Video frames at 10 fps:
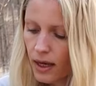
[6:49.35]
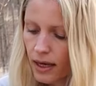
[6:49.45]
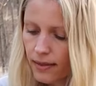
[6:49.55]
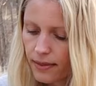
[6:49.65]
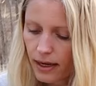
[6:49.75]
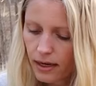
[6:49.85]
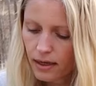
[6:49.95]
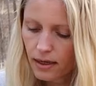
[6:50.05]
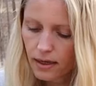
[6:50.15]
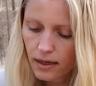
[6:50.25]
and then
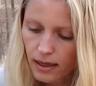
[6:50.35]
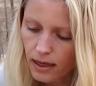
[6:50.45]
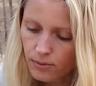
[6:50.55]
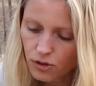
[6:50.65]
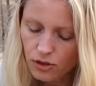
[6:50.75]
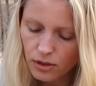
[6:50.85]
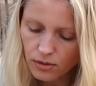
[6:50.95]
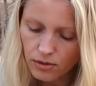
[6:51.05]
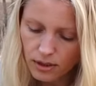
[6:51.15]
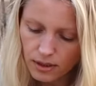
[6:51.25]
I'm just
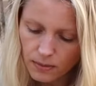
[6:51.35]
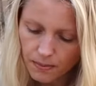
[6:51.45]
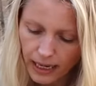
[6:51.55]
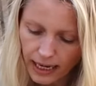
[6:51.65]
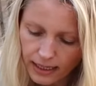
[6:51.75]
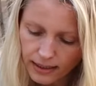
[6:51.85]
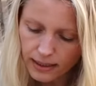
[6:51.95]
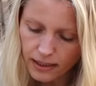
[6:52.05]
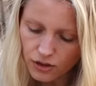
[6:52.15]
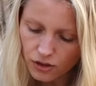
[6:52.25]
using this pad
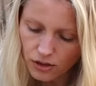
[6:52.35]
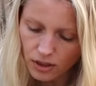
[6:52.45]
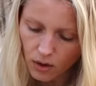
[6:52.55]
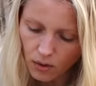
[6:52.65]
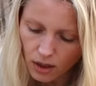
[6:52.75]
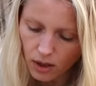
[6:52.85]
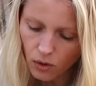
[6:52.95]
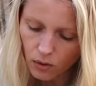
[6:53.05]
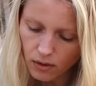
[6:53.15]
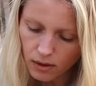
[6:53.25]
and I just go
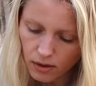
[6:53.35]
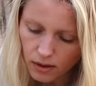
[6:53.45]
along